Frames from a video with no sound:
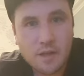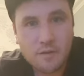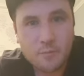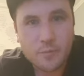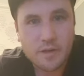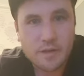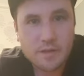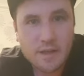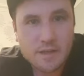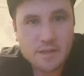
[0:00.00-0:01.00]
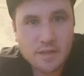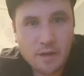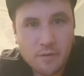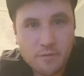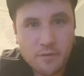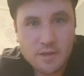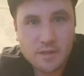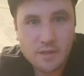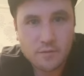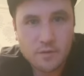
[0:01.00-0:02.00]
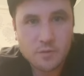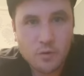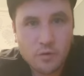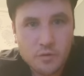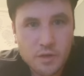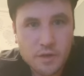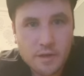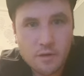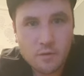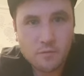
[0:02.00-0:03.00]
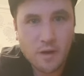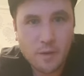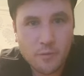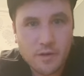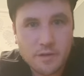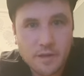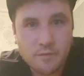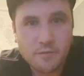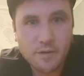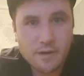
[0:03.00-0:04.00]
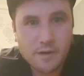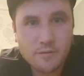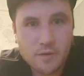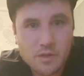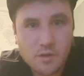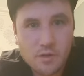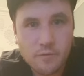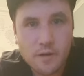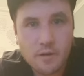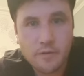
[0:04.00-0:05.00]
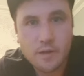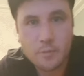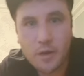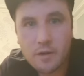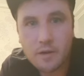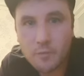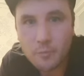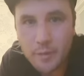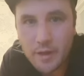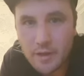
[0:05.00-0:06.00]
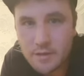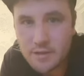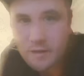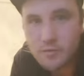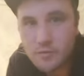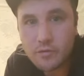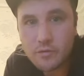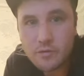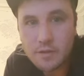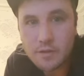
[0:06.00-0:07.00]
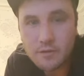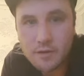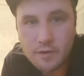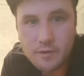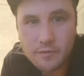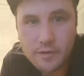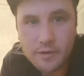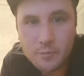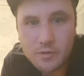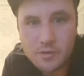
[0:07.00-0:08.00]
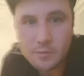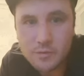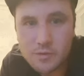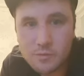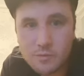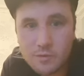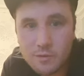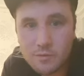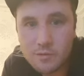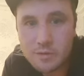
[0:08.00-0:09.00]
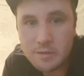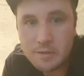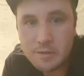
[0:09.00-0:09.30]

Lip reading: Sounds daft, but it gets tough at this ever. Tomorrow, chuck a yellow fab on a day five and slow figure of eight back from peg 7 to 13. Thank you very much. Let me see what that was.